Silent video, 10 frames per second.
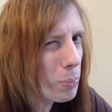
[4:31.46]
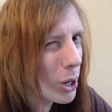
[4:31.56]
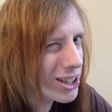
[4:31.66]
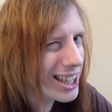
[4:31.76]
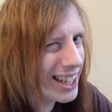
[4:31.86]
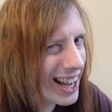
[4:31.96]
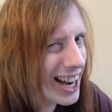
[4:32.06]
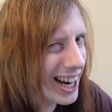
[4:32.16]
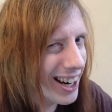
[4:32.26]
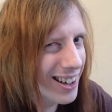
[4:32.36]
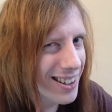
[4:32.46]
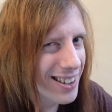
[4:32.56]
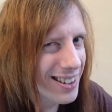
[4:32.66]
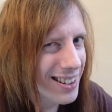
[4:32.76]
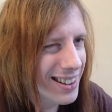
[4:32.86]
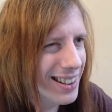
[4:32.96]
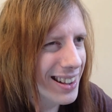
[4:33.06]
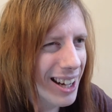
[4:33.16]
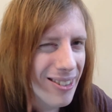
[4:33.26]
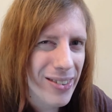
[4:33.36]
body hair.
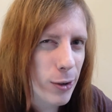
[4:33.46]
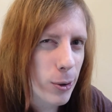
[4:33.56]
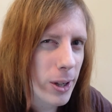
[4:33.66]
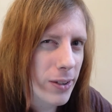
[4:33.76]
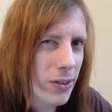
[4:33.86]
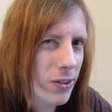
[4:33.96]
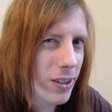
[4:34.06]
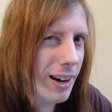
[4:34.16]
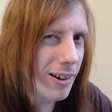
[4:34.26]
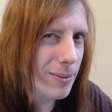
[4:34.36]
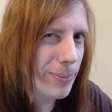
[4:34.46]
That was always a scary